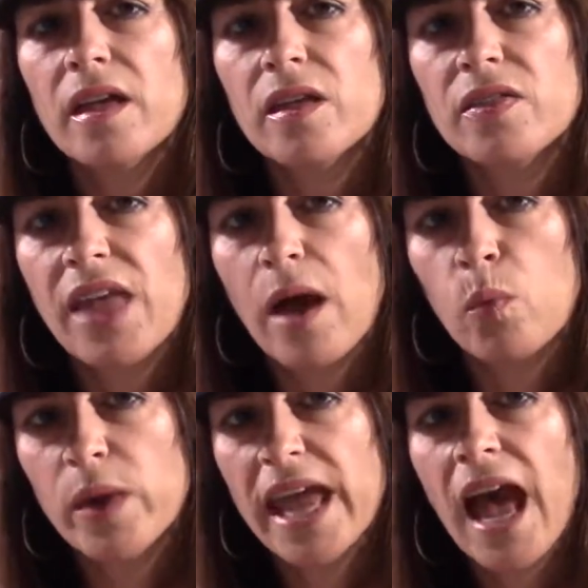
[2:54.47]

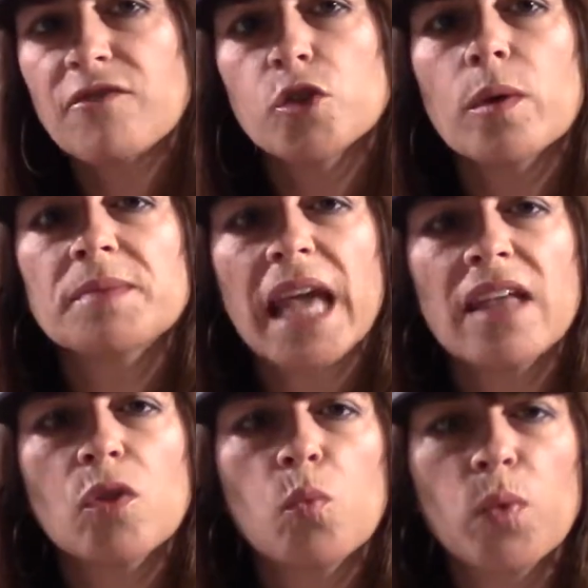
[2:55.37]
that we have to
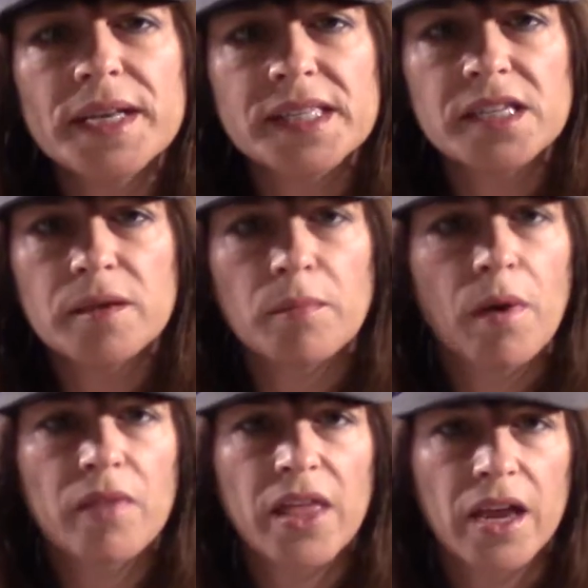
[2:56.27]
obtain the wisdom
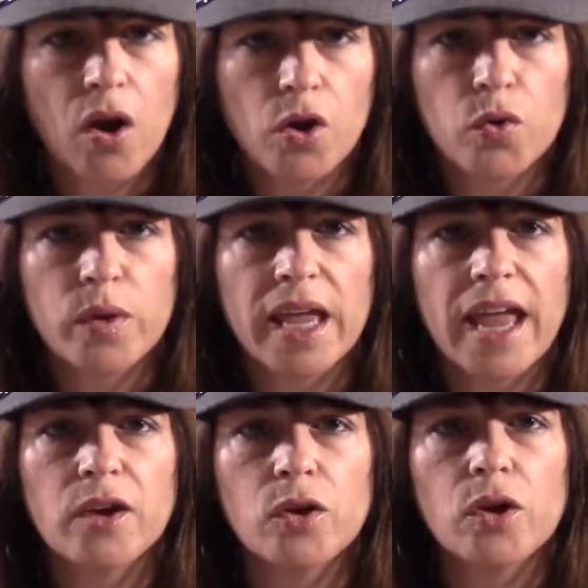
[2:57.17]
that our
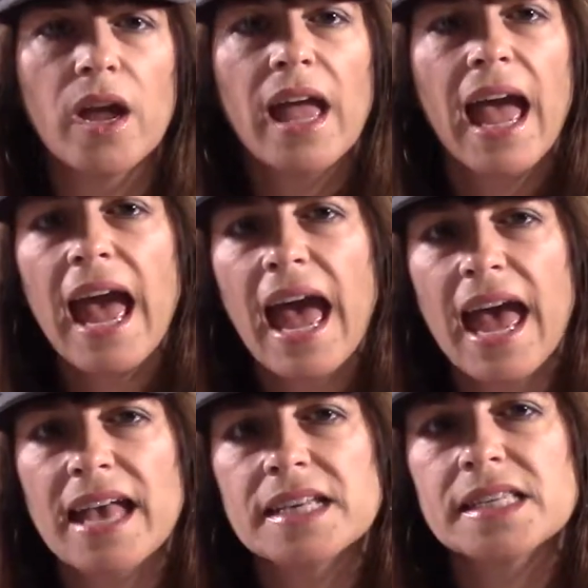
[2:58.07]
Creator
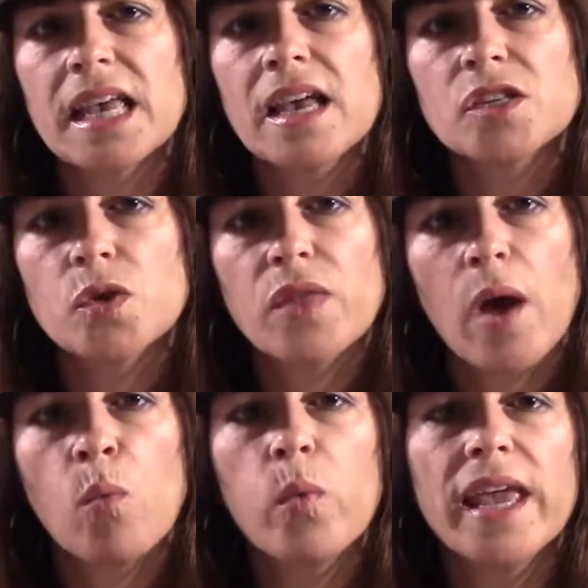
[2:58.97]
has, so
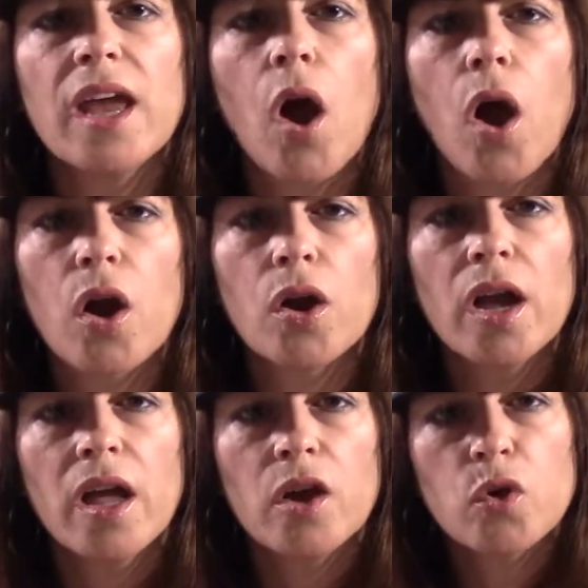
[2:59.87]
that we are
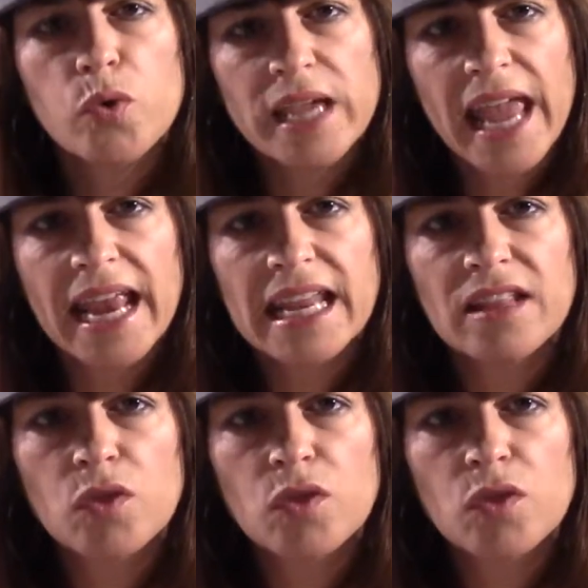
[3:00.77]
creating